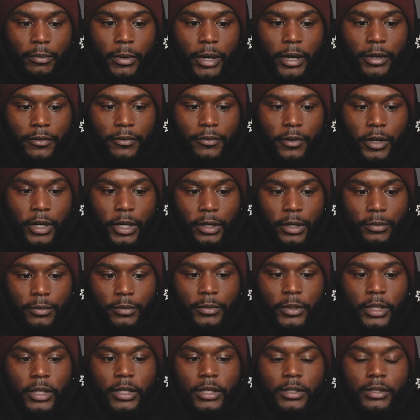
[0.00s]
by frame
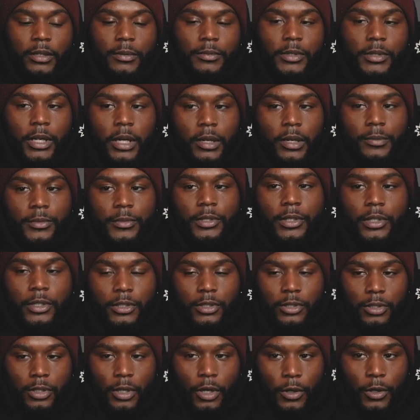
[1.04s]
sometimes.
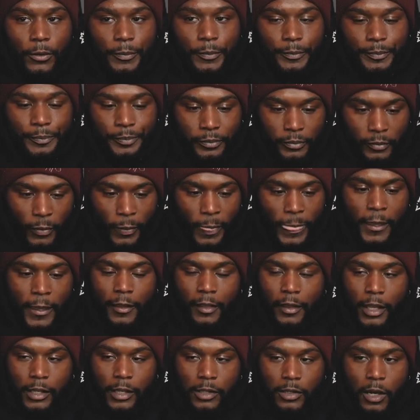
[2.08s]
So
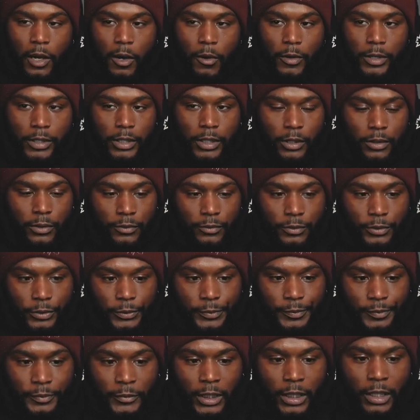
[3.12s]
that's always helpful.
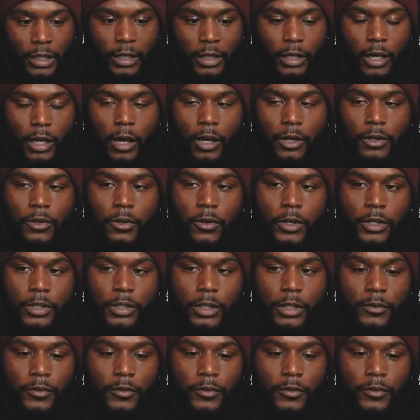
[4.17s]
Of course, if